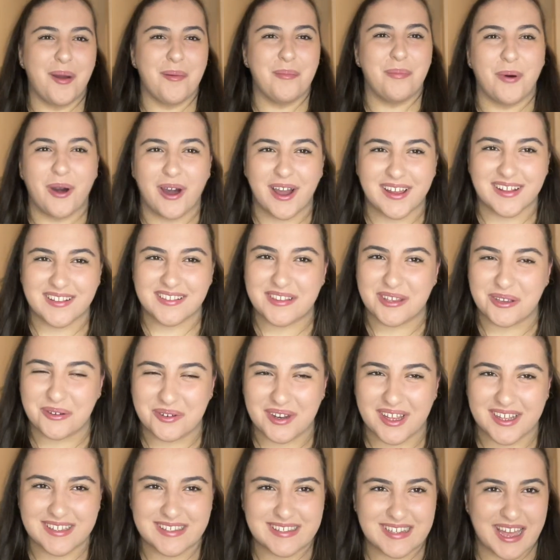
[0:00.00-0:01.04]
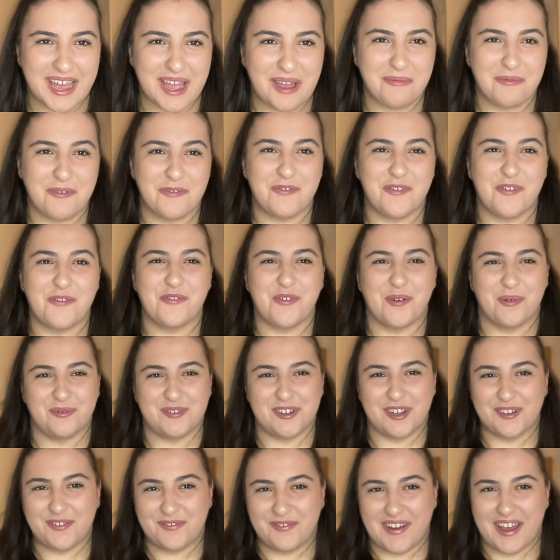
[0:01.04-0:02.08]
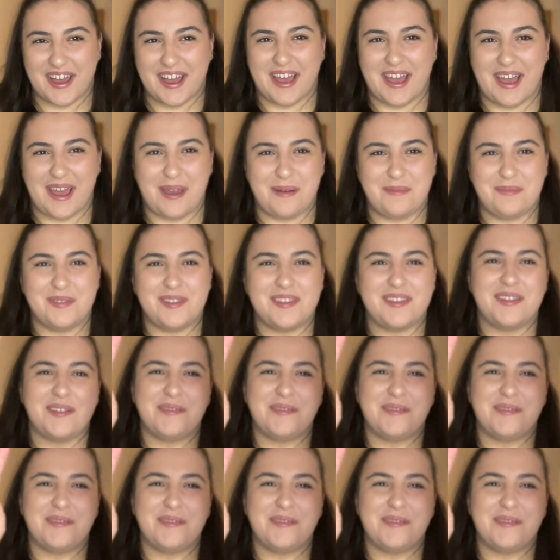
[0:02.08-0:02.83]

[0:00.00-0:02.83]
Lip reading: But until next time, we'll be from Just Vibez.